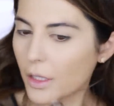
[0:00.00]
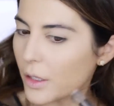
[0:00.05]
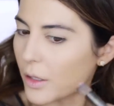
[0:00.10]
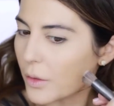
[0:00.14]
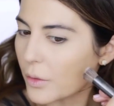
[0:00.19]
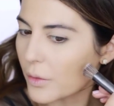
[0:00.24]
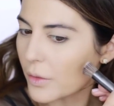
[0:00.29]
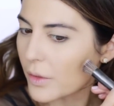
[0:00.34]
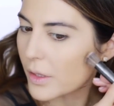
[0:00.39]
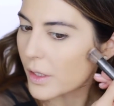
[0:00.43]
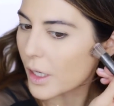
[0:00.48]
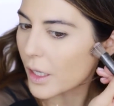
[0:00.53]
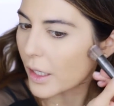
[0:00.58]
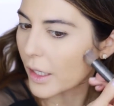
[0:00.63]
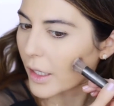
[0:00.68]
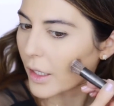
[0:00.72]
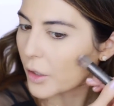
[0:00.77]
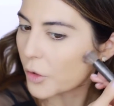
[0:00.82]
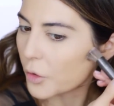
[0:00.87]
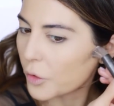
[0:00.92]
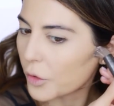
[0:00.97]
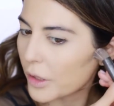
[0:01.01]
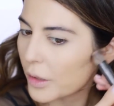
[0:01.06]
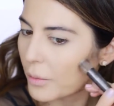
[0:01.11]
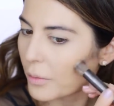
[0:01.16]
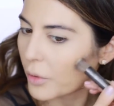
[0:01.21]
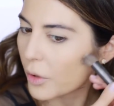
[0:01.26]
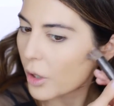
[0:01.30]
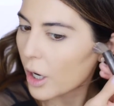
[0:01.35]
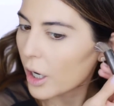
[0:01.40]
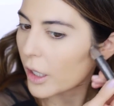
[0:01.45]
use a
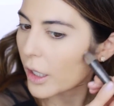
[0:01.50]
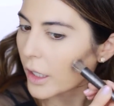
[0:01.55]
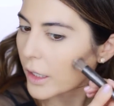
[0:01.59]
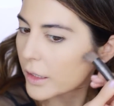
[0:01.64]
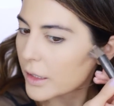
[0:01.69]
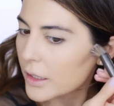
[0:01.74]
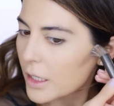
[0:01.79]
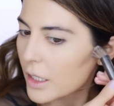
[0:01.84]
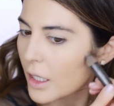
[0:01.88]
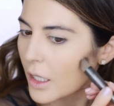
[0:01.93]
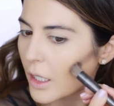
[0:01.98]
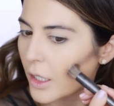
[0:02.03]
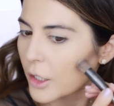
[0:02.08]
cream product.